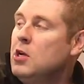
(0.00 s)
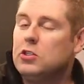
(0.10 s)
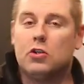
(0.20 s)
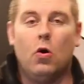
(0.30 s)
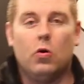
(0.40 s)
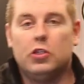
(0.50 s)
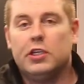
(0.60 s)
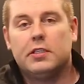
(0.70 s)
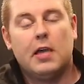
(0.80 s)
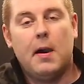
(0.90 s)
So
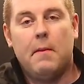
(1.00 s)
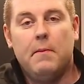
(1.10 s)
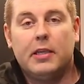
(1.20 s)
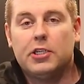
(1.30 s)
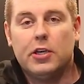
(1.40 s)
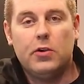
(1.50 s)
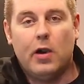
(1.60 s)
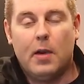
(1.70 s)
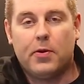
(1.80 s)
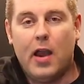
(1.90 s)
just uh, make sure
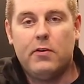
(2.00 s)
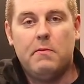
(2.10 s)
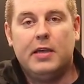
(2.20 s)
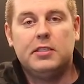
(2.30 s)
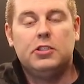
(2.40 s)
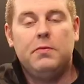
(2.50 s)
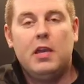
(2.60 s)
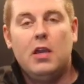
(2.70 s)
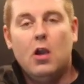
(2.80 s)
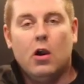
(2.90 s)
you uh, private message
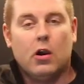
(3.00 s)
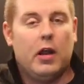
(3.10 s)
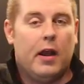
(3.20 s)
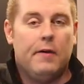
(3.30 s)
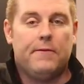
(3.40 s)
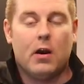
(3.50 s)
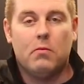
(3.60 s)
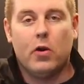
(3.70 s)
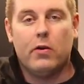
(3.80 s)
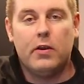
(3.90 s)
me or uh,
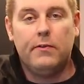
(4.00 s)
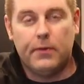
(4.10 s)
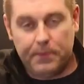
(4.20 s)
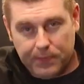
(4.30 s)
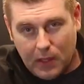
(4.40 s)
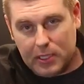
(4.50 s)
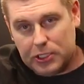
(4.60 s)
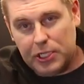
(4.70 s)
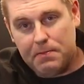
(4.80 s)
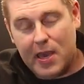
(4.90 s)
Farm Boy Reef at uh,
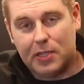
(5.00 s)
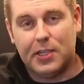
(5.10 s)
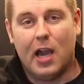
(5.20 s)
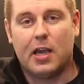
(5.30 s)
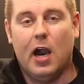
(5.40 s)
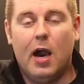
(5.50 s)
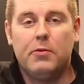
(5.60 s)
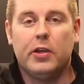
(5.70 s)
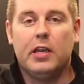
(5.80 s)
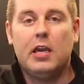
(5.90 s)

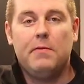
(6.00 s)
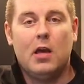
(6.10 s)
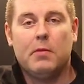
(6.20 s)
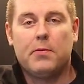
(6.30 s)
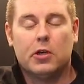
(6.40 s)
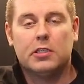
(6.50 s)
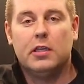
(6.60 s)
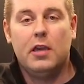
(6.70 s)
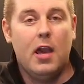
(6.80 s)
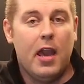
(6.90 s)
gmail.com. You can email me
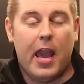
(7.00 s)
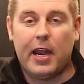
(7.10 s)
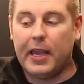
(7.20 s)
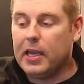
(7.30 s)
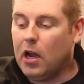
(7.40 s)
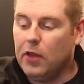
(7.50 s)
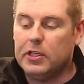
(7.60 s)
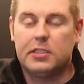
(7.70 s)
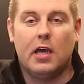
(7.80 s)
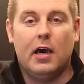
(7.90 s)
personally, and I can get all
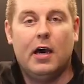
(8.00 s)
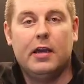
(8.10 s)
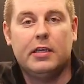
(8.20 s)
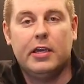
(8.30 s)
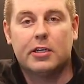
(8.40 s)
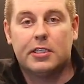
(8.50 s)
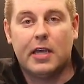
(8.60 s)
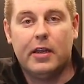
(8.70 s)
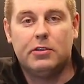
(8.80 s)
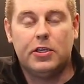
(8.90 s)
this uh, gear
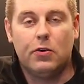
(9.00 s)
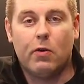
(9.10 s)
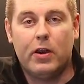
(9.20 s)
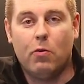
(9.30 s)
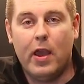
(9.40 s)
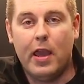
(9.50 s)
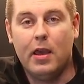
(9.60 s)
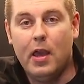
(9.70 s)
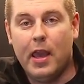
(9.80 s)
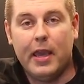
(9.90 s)
sent out to you right
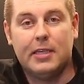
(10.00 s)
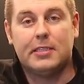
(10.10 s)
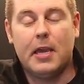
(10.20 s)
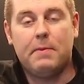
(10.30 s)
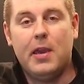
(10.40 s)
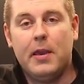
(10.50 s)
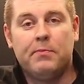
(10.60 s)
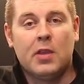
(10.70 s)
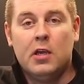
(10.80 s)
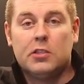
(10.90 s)
away. ASAP.